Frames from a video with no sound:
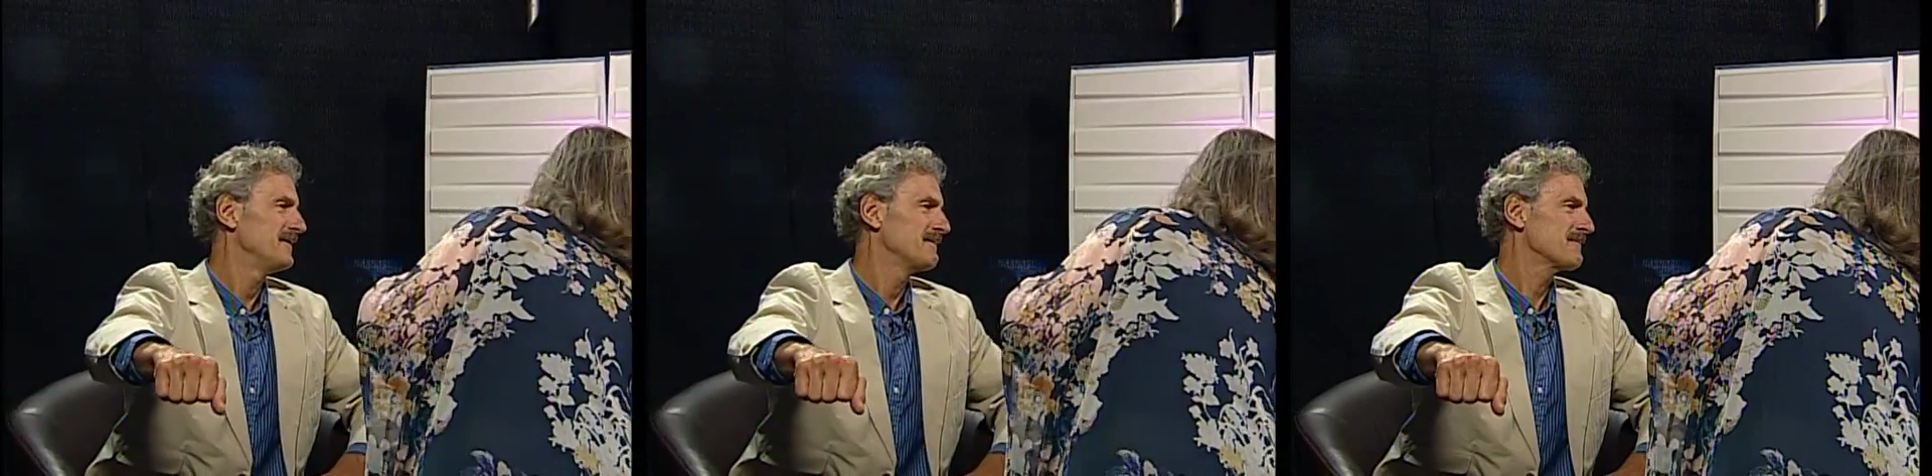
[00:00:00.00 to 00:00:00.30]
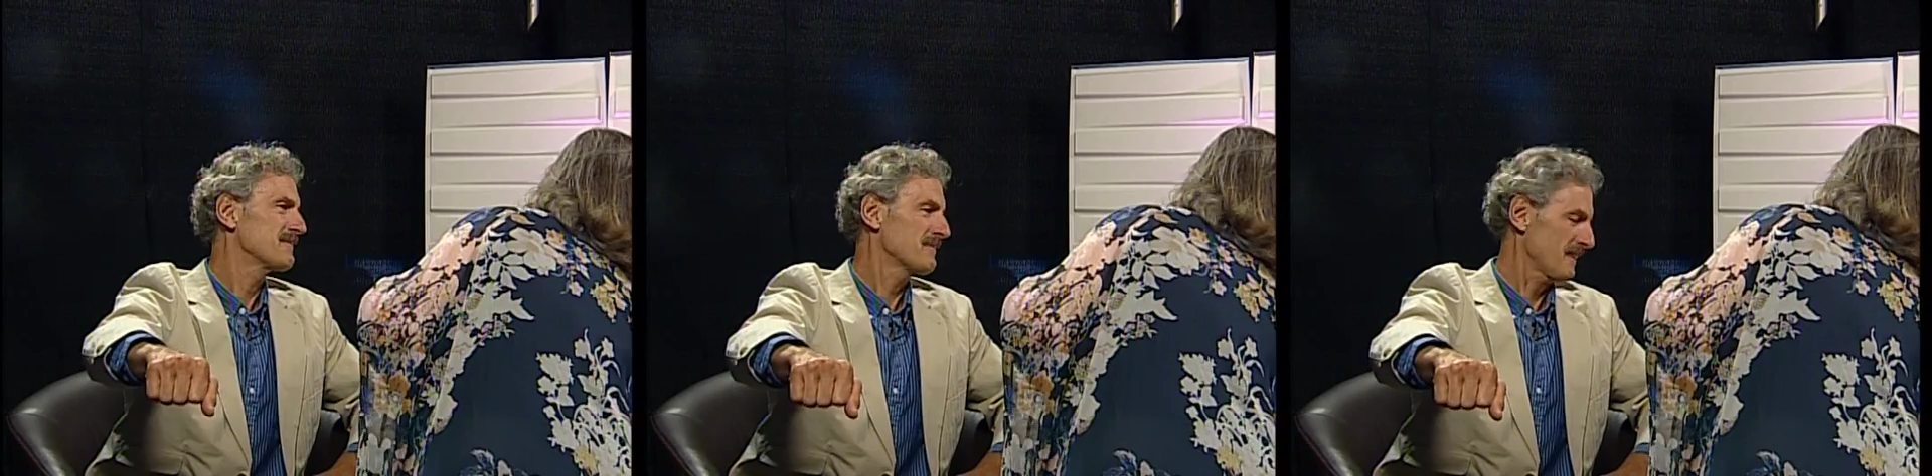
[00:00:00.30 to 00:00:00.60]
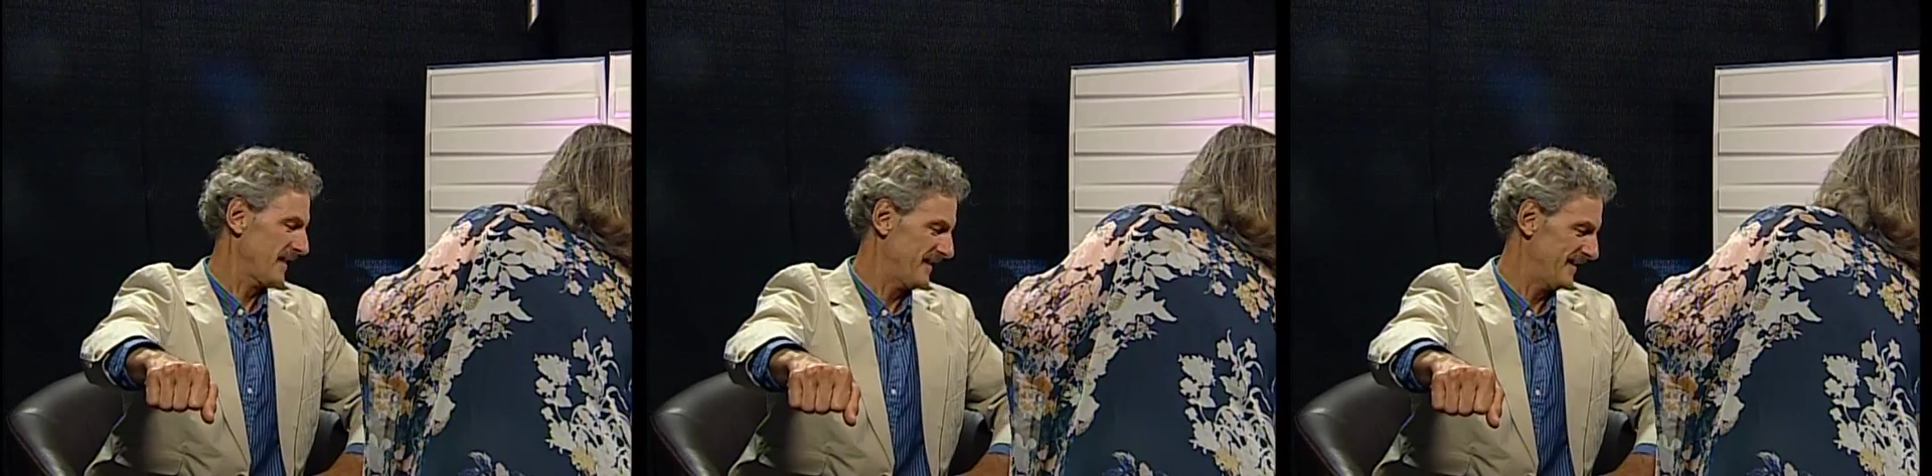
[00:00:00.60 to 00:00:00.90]
Oh,
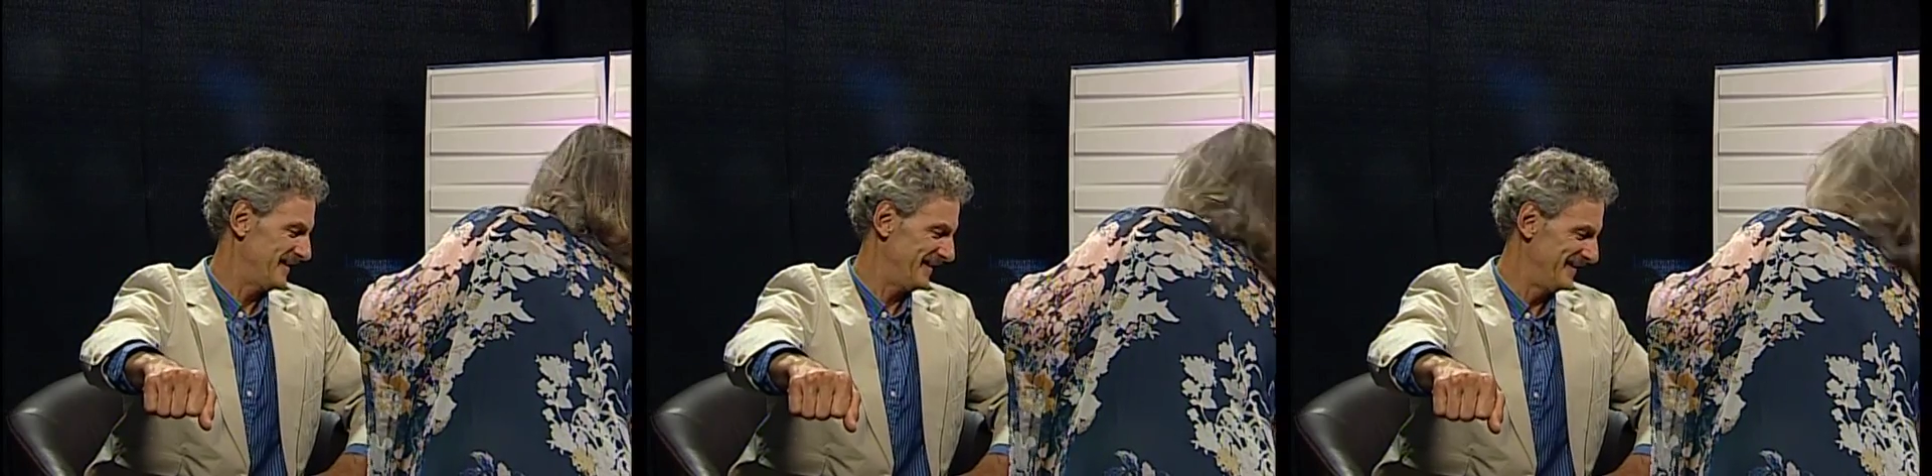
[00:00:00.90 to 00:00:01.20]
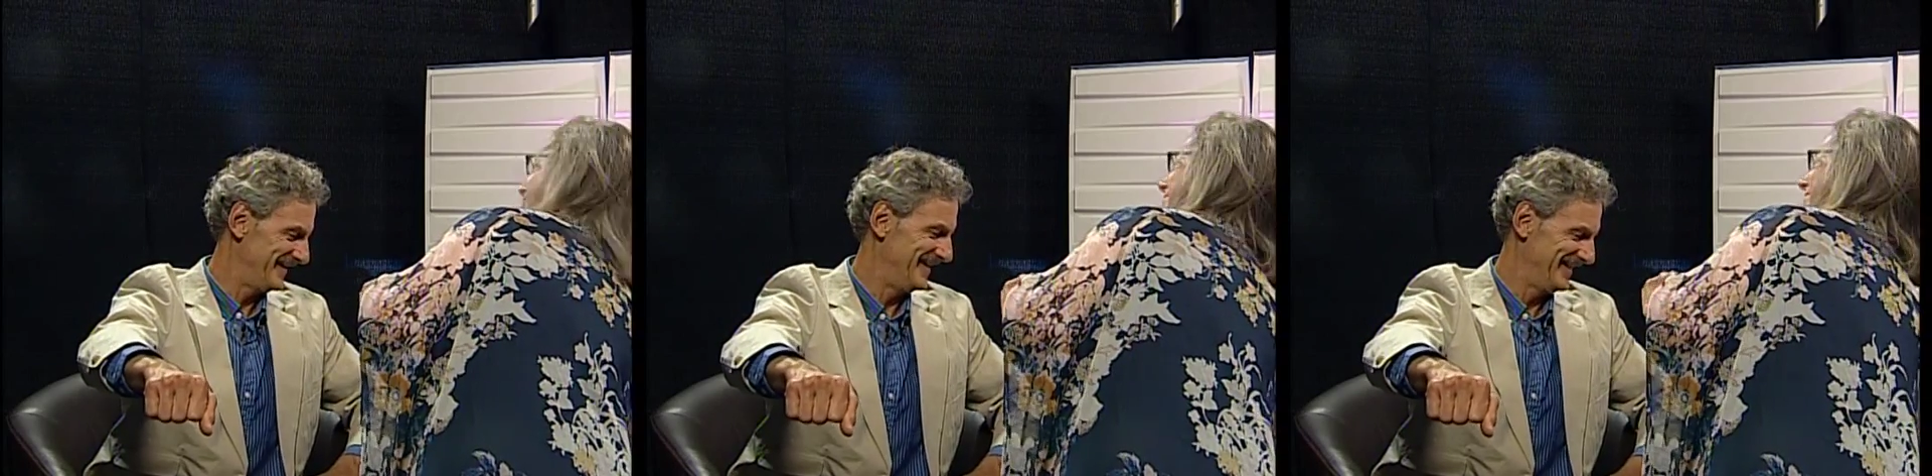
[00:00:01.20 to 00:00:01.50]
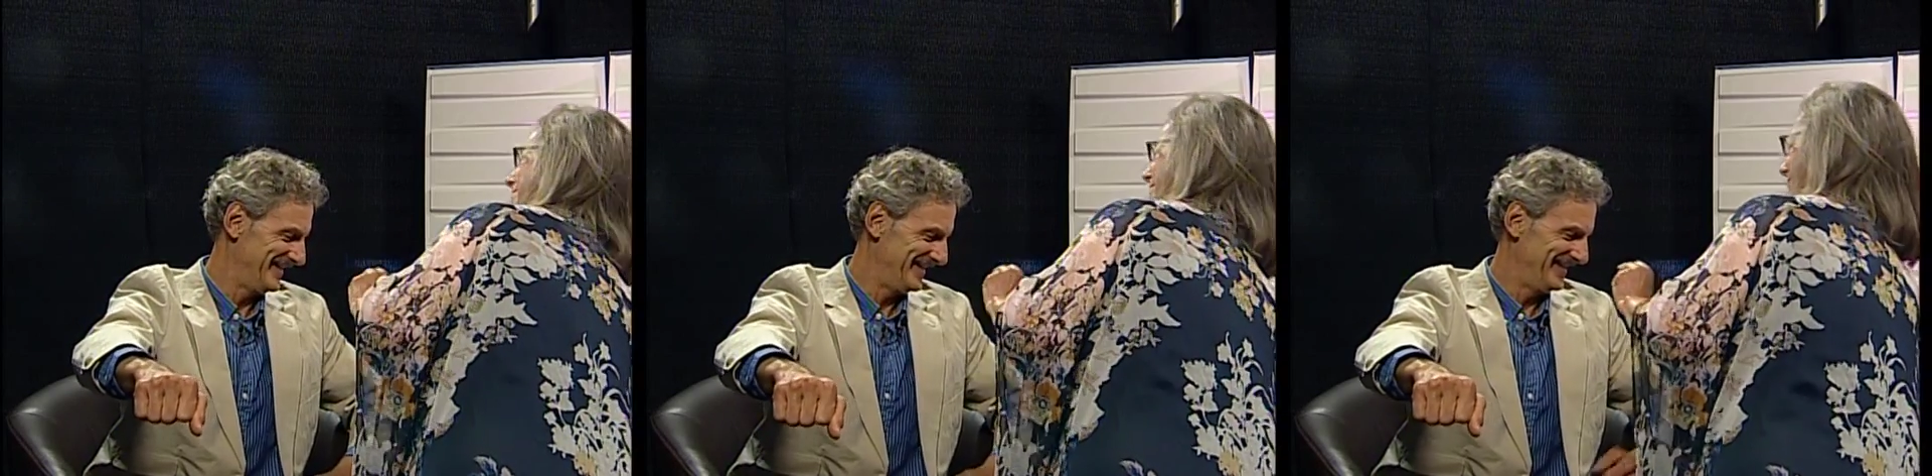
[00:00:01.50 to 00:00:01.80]
darn it.
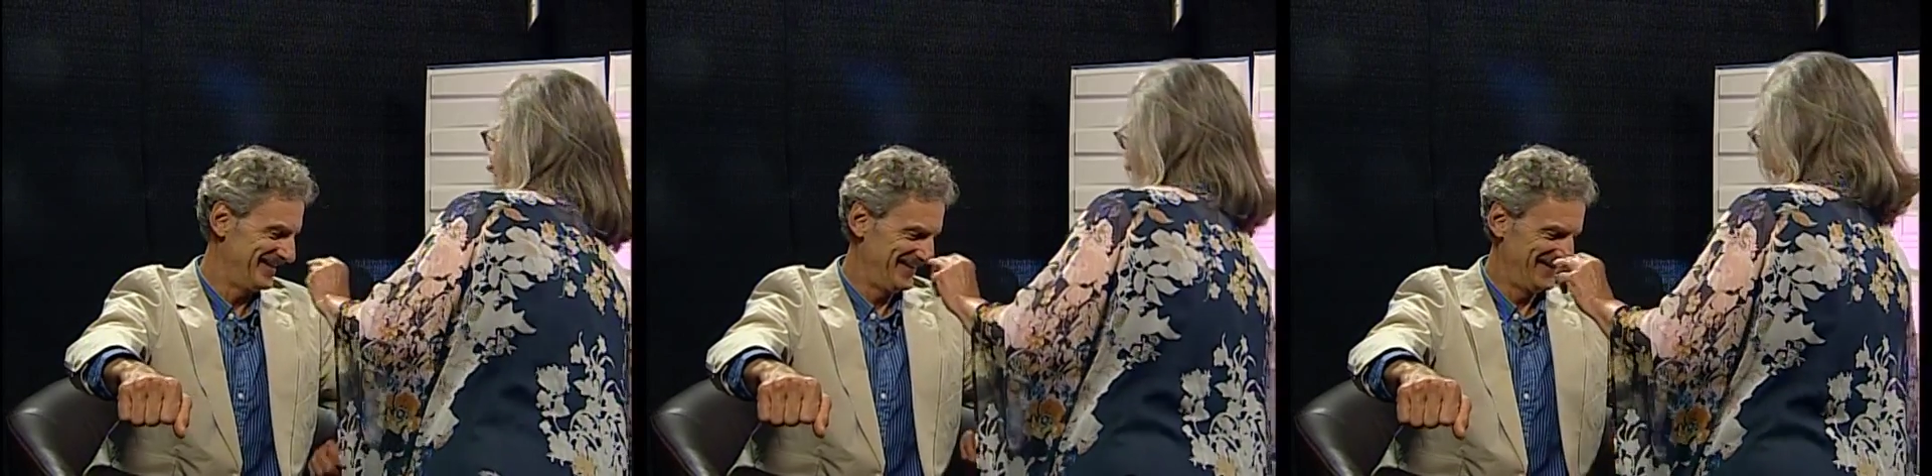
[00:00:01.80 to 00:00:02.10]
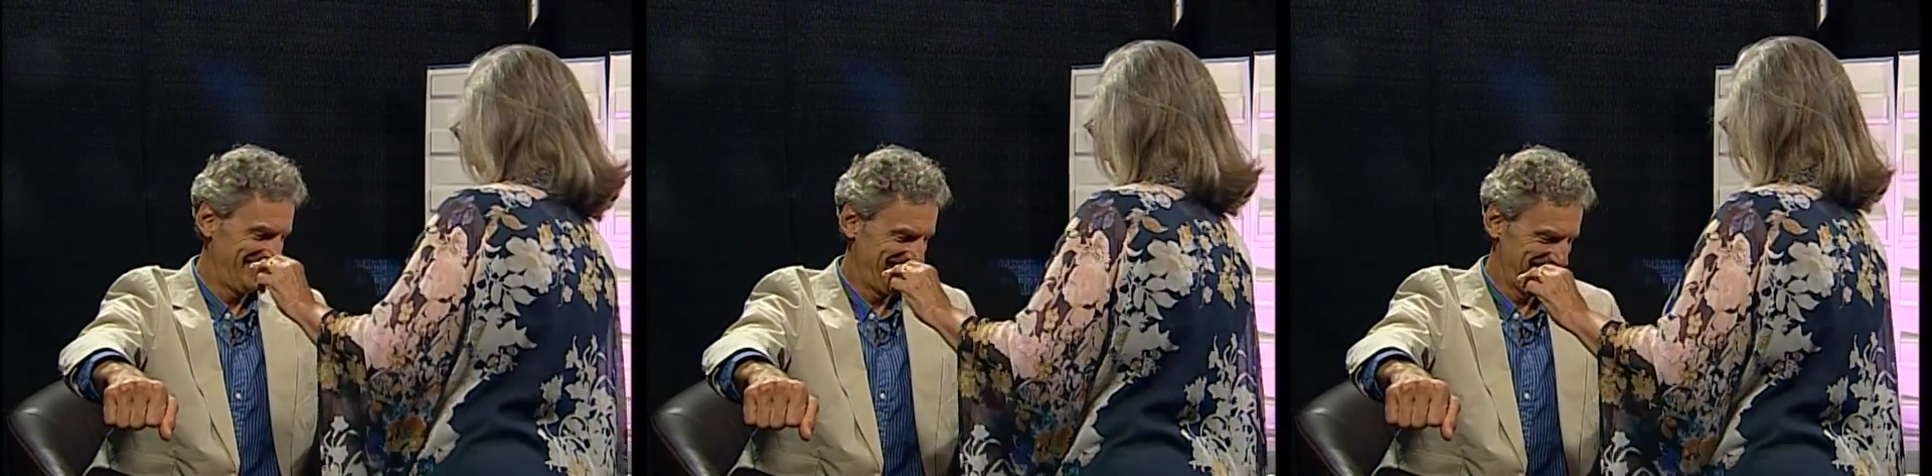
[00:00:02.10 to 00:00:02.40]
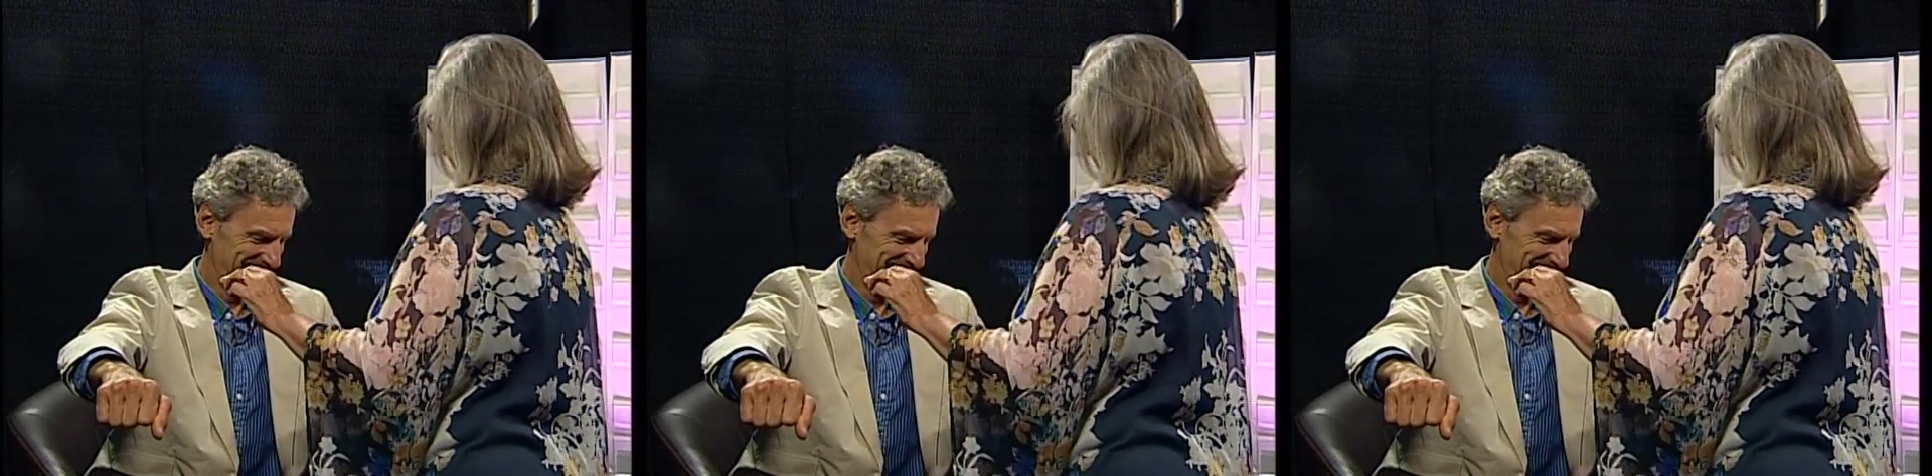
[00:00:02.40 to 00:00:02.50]
Maybe